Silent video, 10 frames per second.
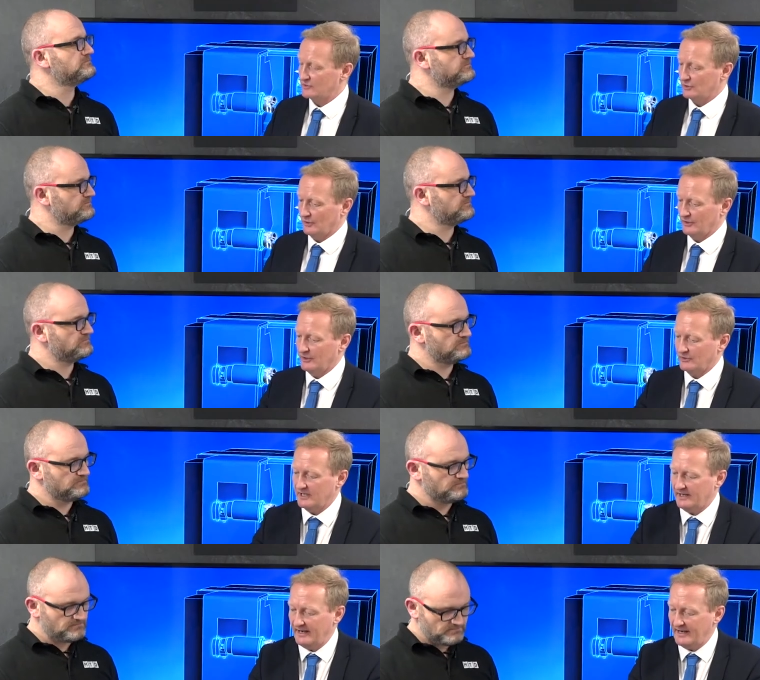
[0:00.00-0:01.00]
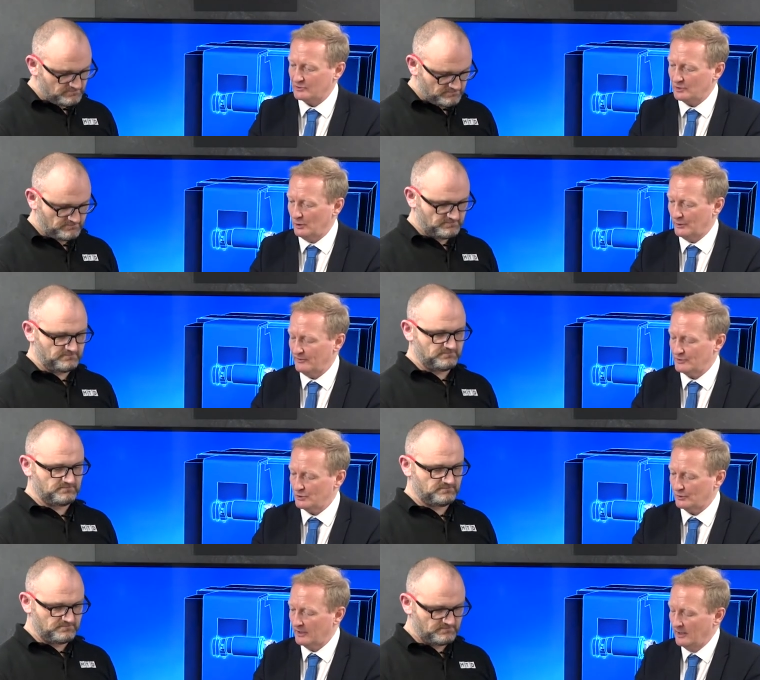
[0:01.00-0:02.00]
Speaker 1: So you're not taking an extra load on the
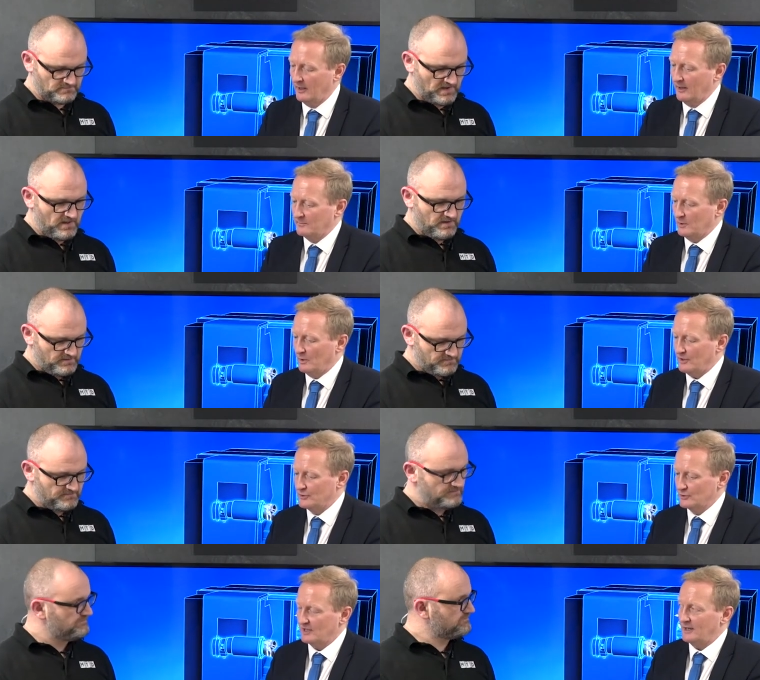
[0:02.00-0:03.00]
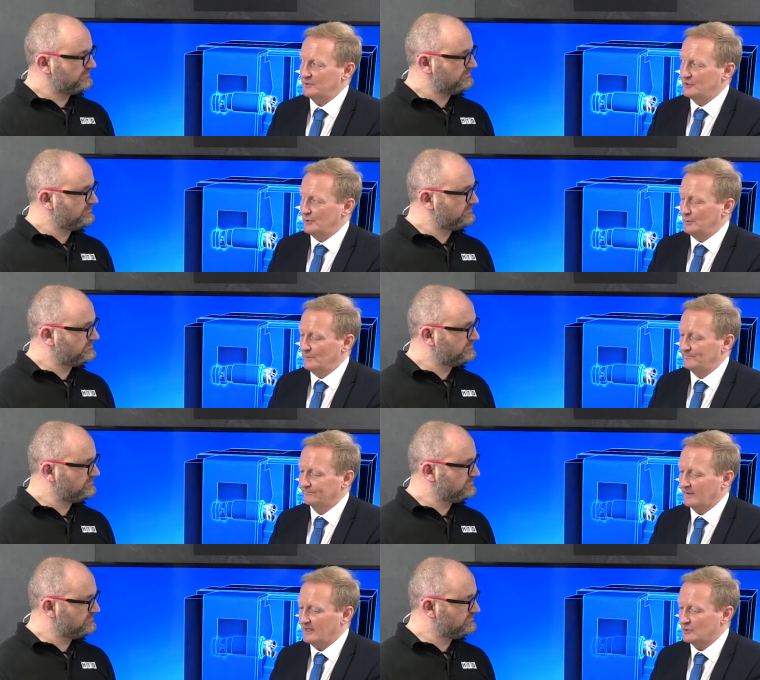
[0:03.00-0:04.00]
chuck. But what it does allow you to do
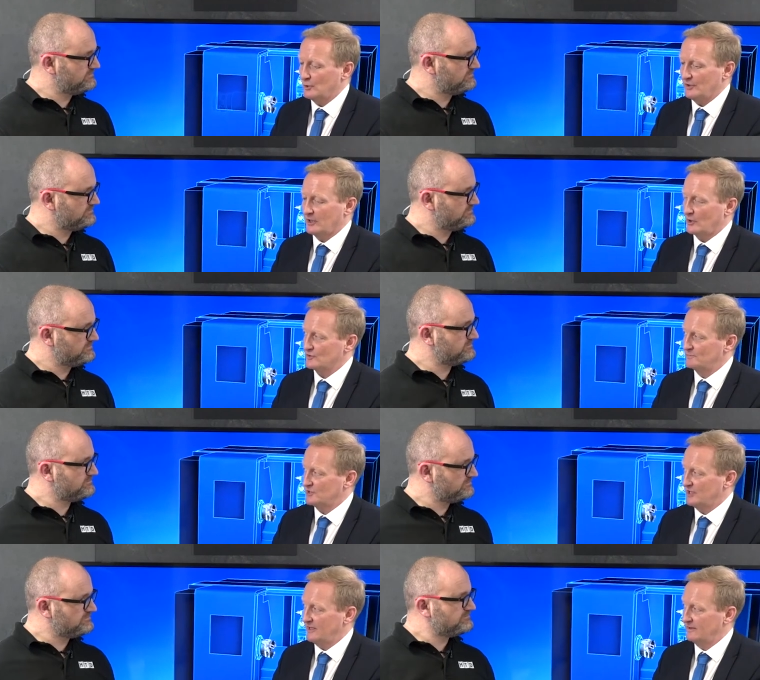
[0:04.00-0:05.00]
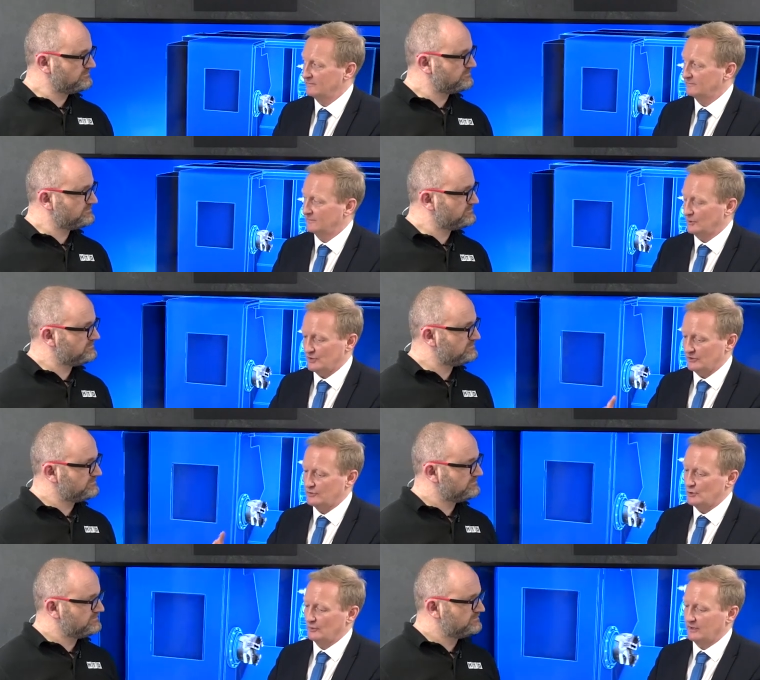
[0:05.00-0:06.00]
is cut your cost of machining because your
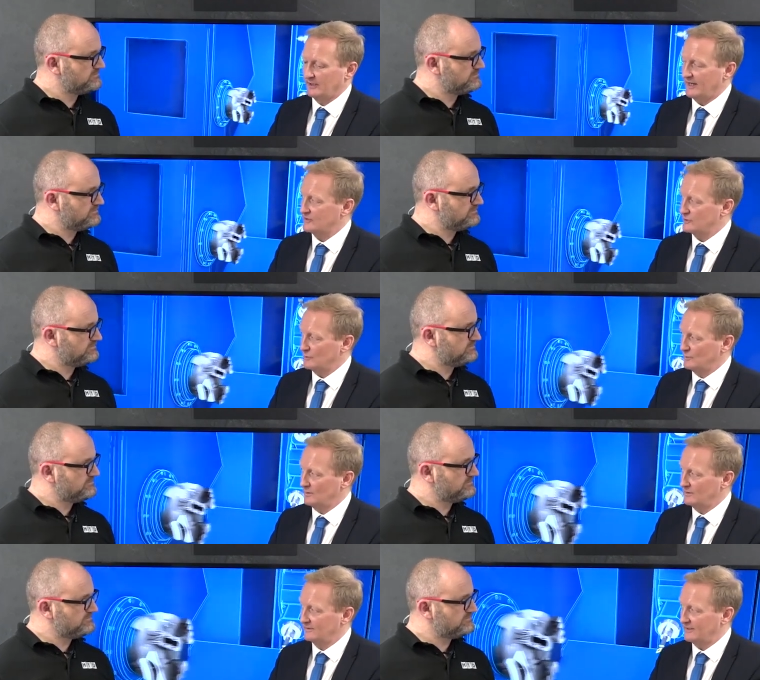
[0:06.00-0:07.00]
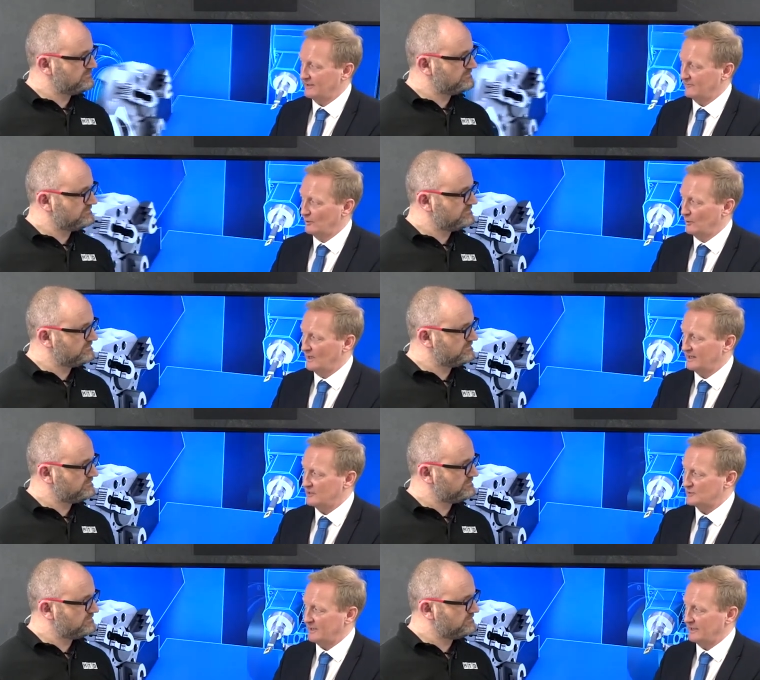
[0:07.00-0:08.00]
chuck can get to uh, full working
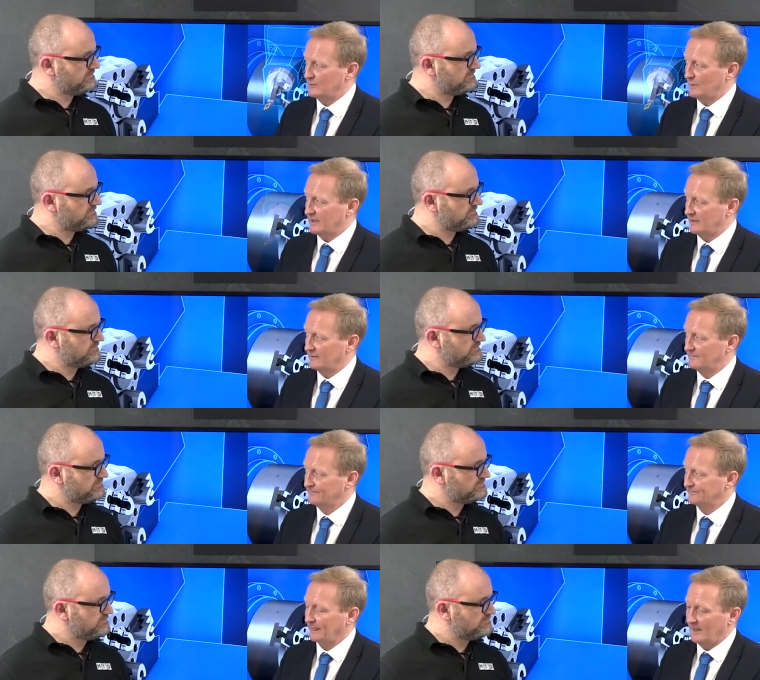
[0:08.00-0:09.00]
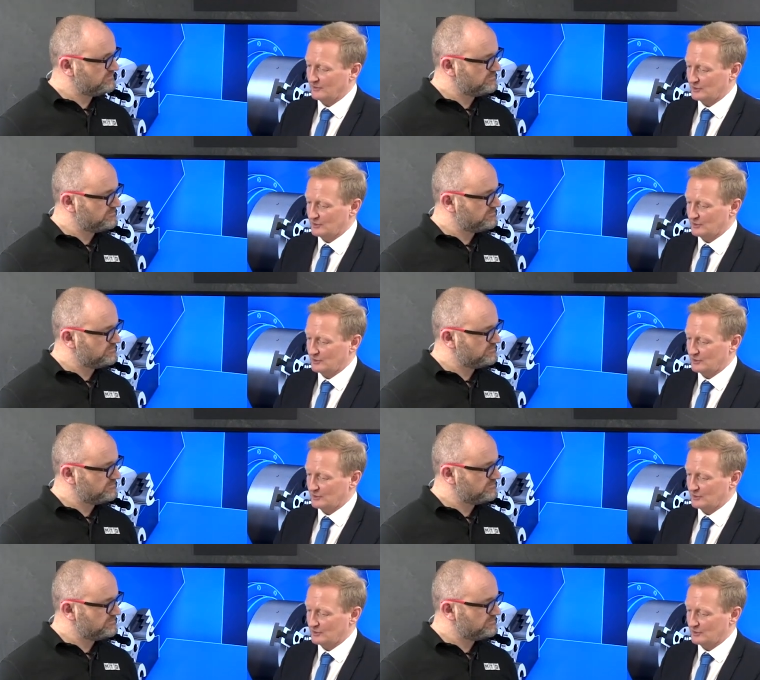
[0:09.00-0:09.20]
speed quicker and